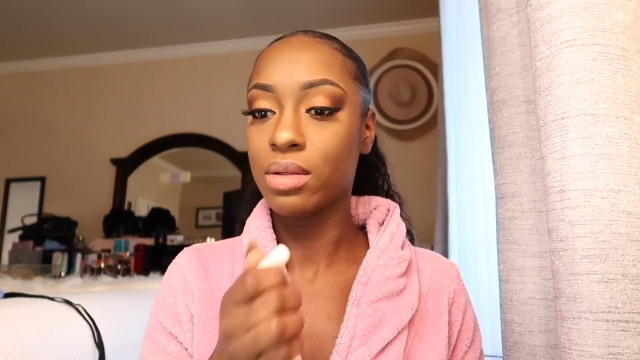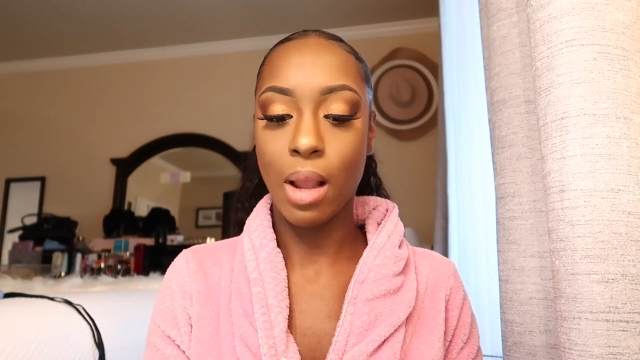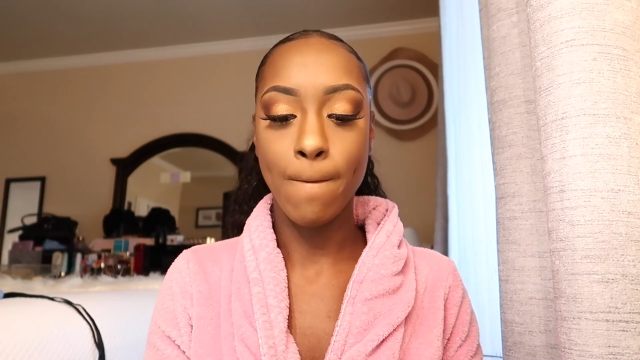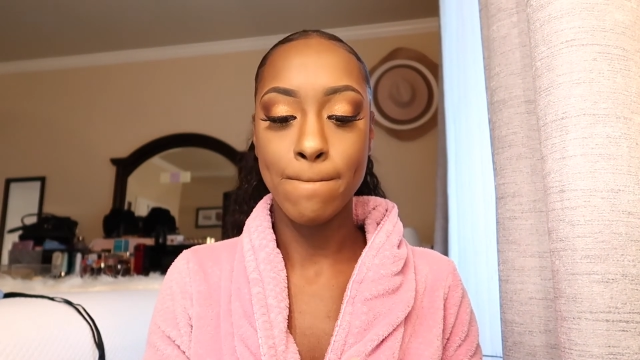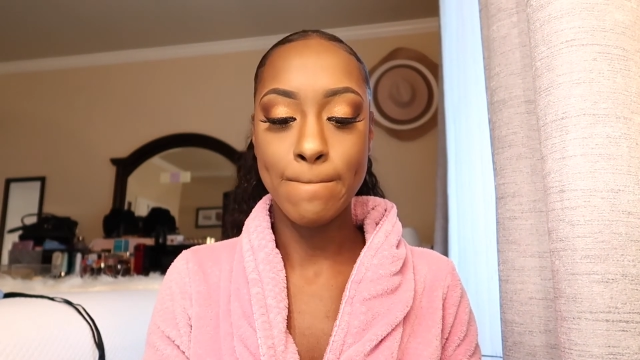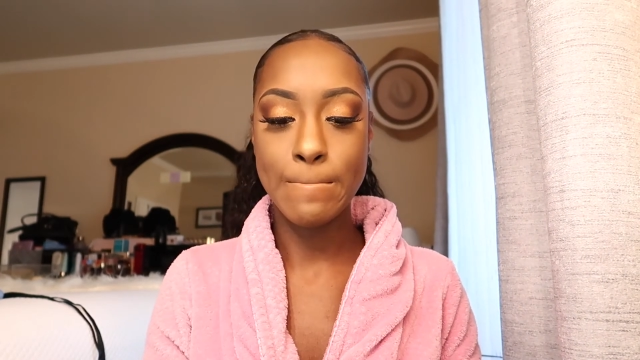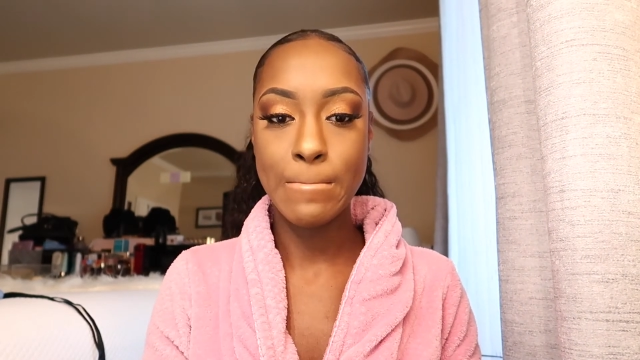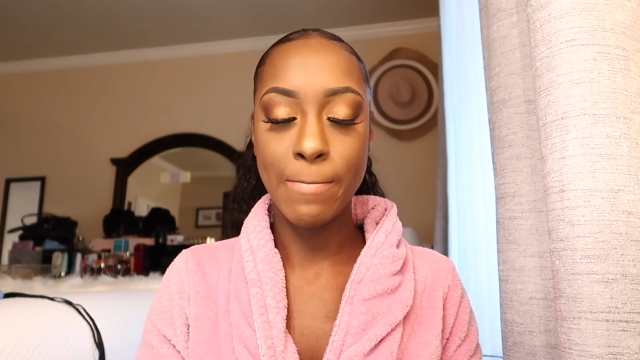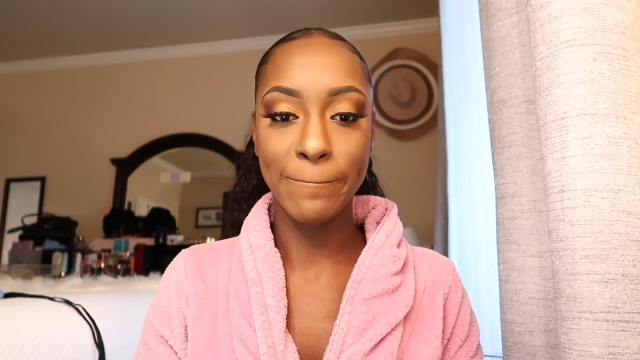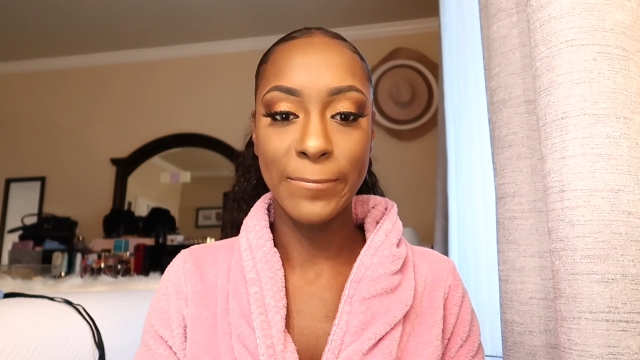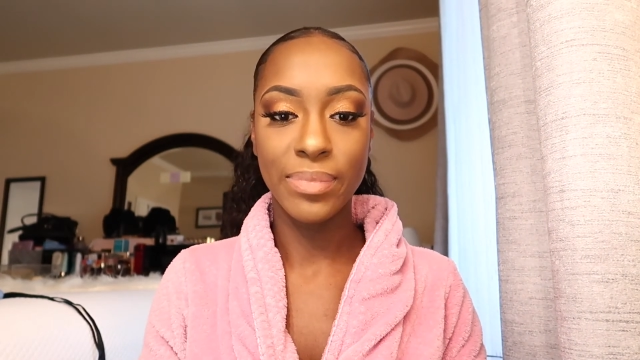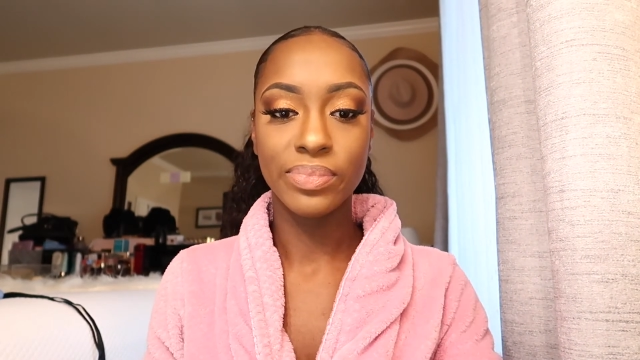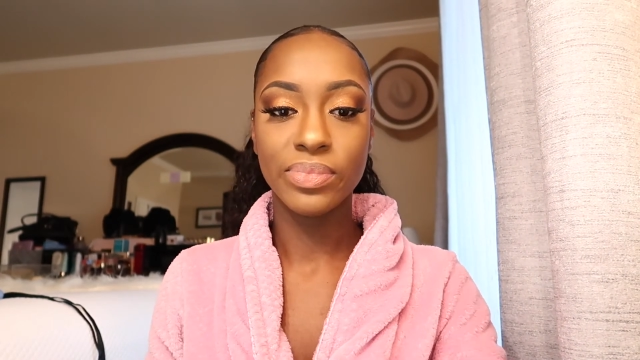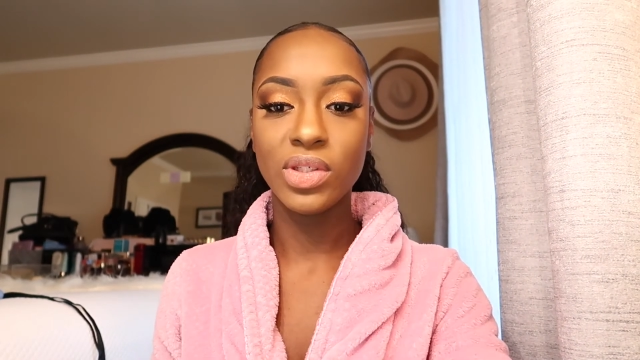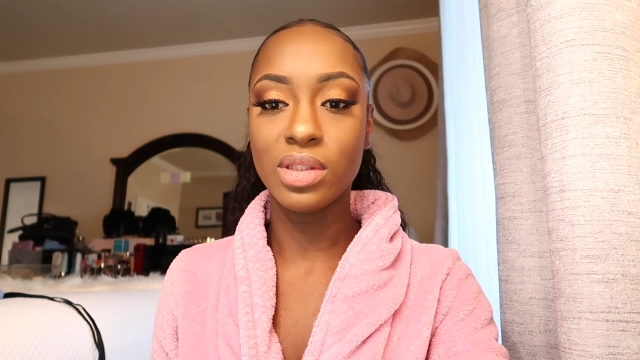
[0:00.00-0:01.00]
Oh
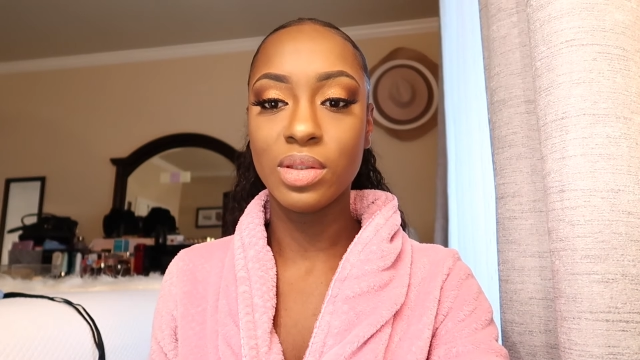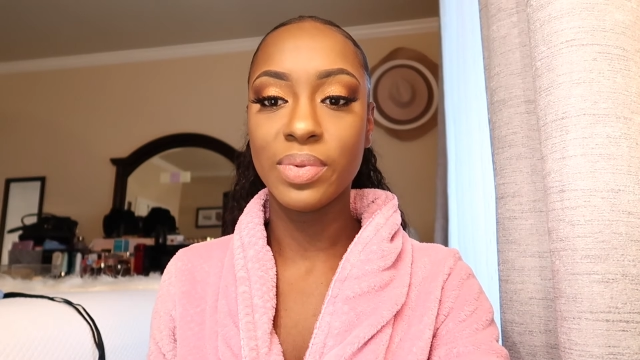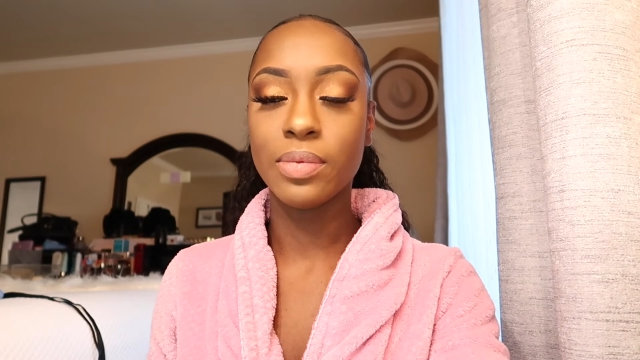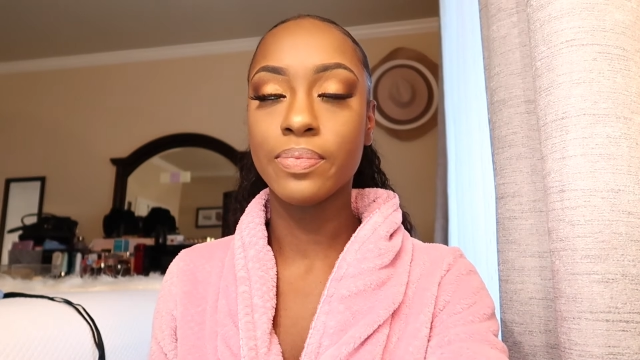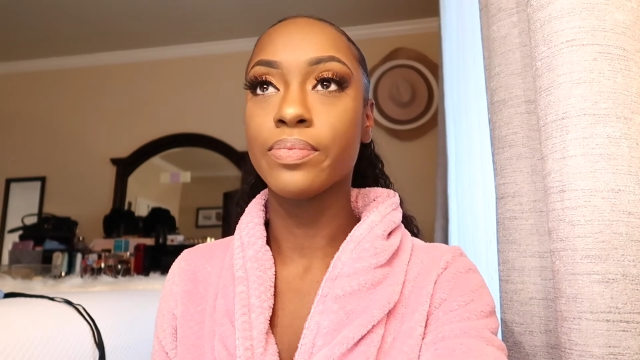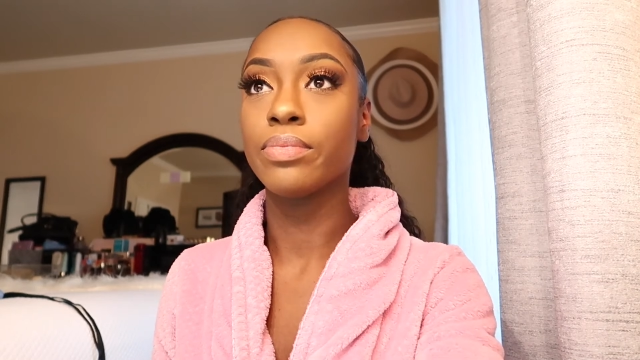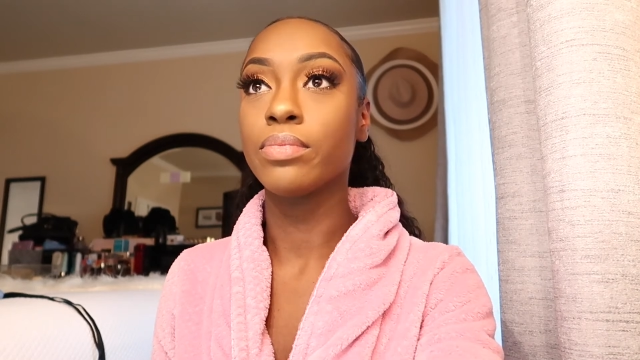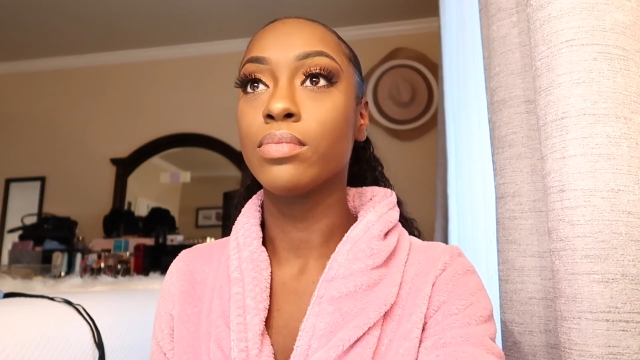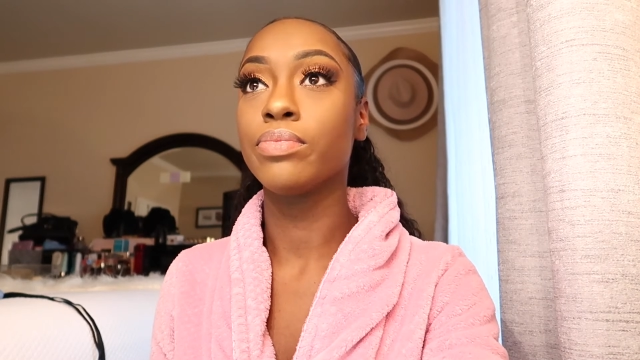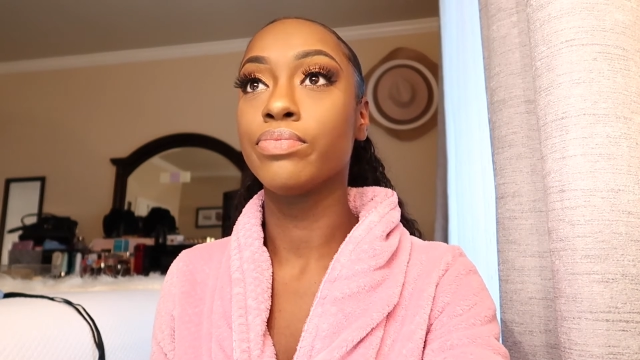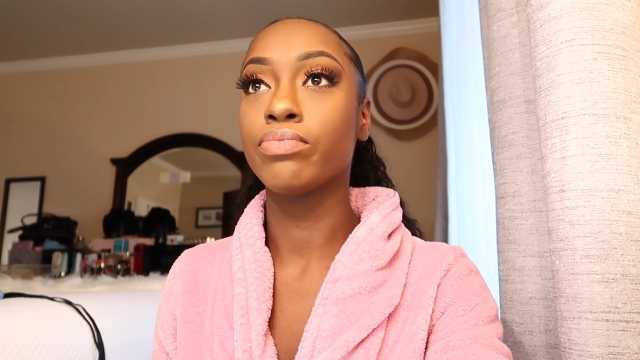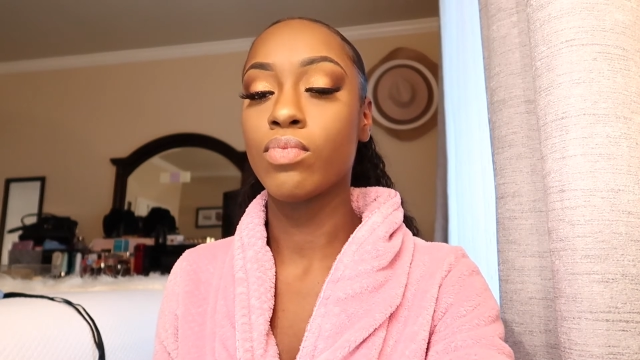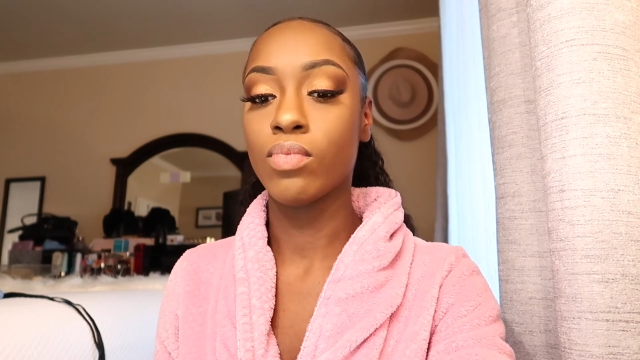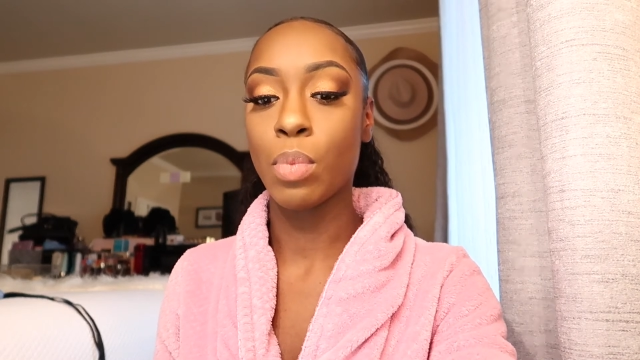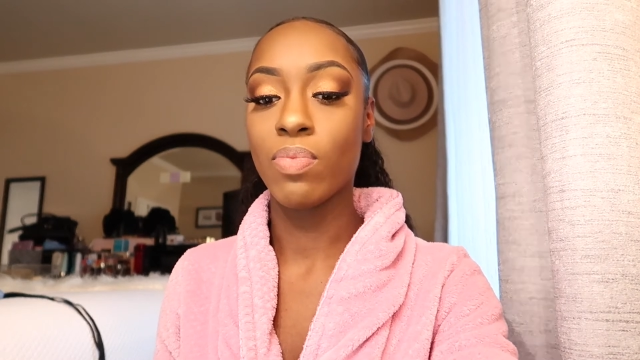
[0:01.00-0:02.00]
no, my
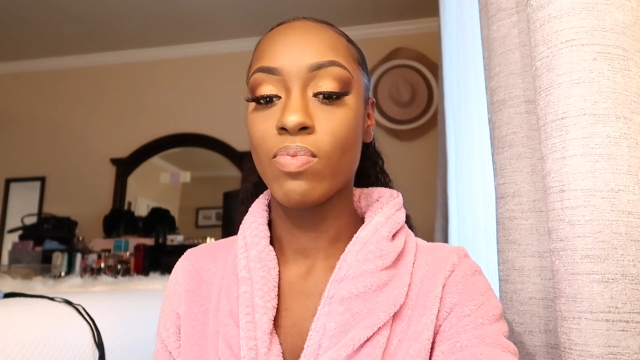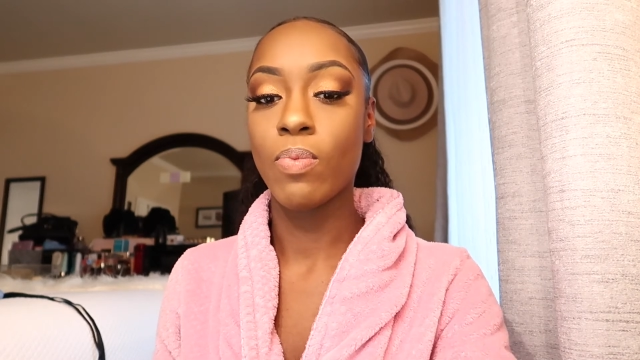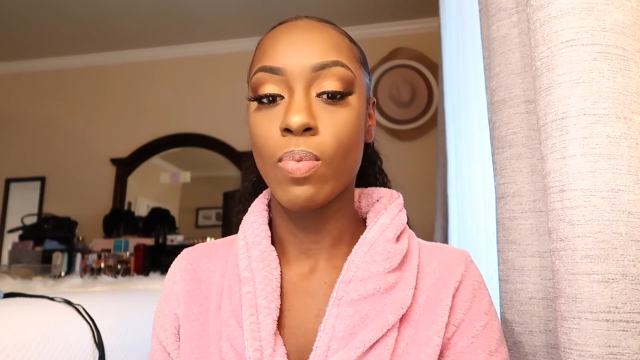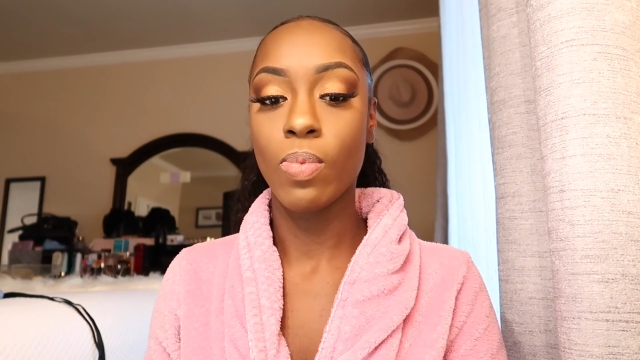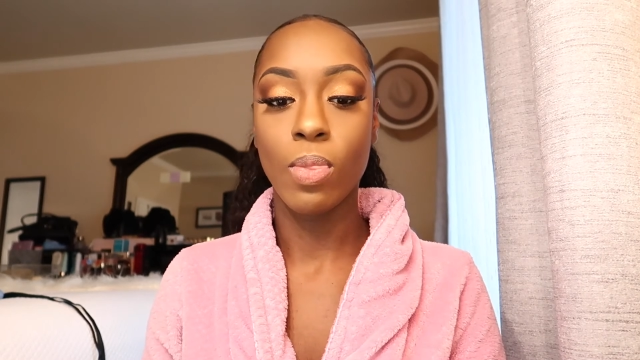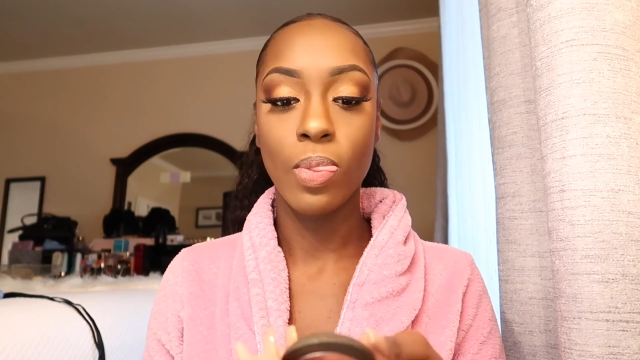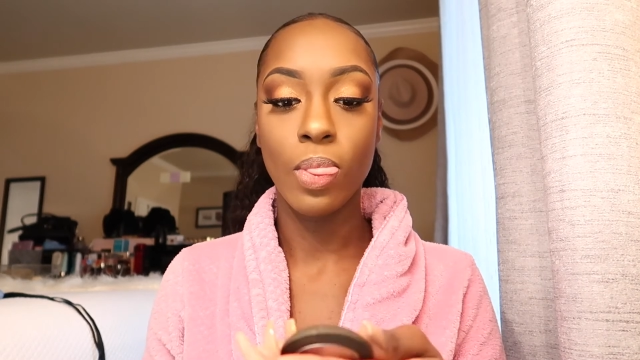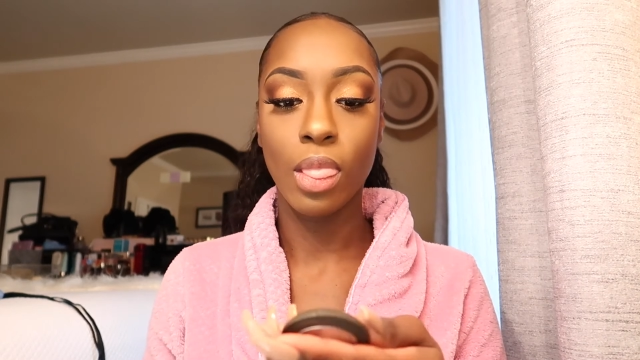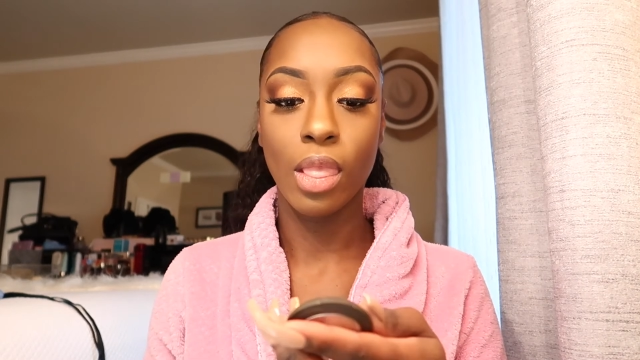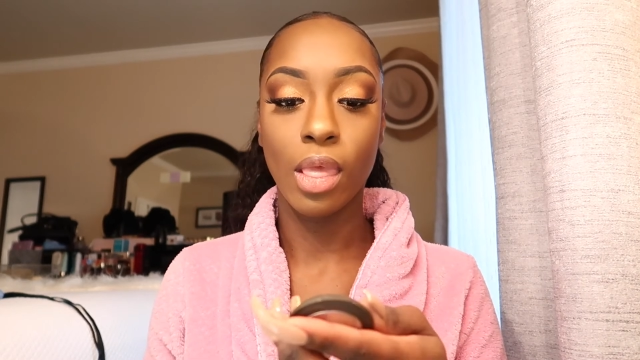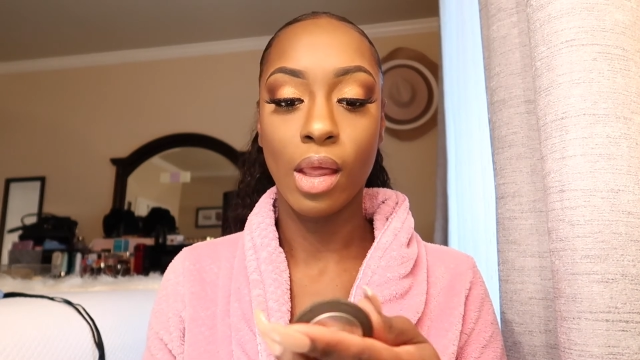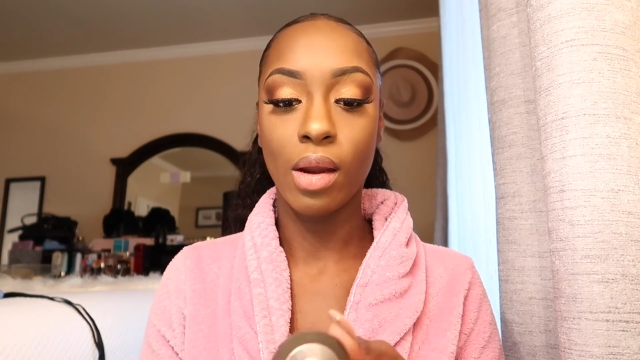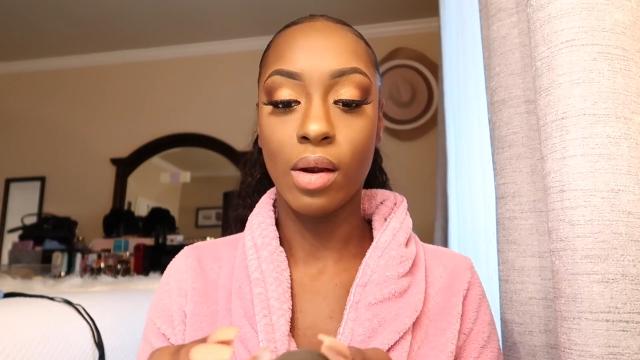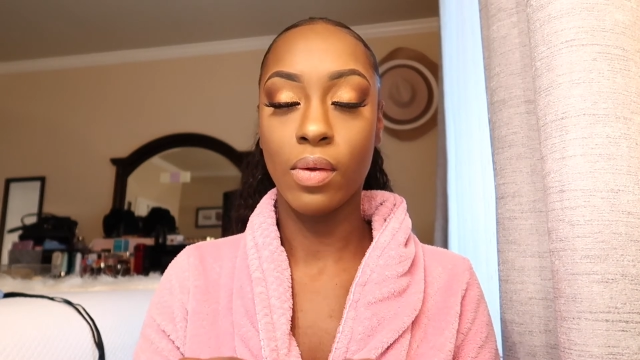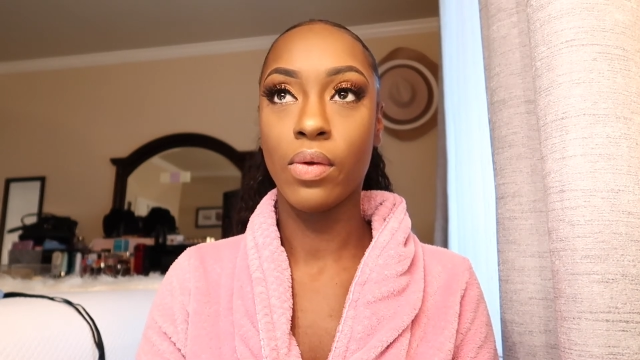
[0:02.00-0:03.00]
lips. I forgot my
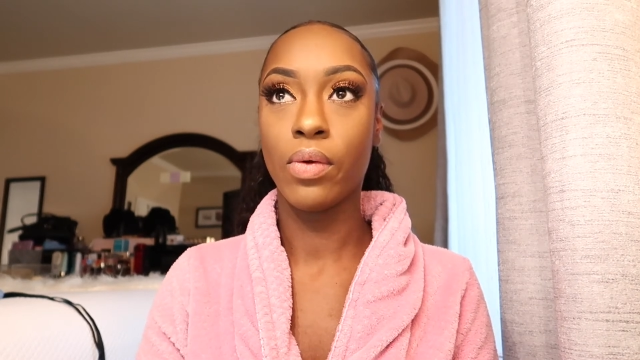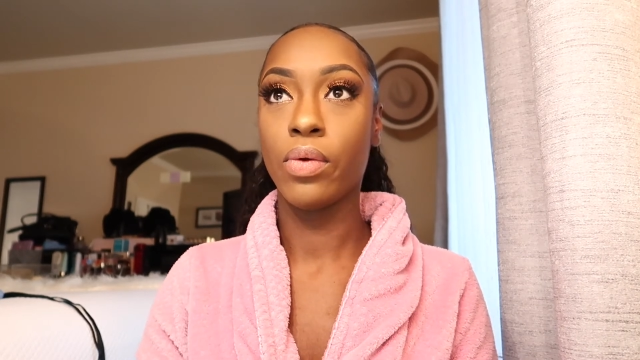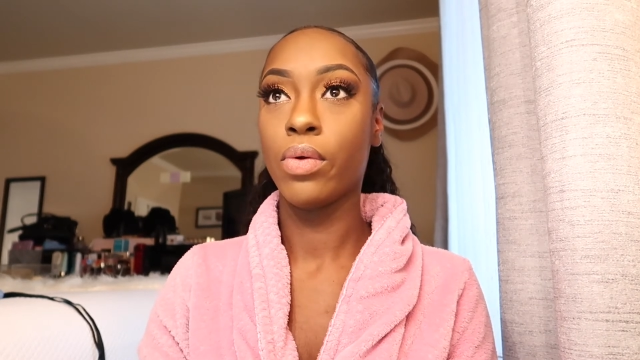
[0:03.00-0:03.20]
lips.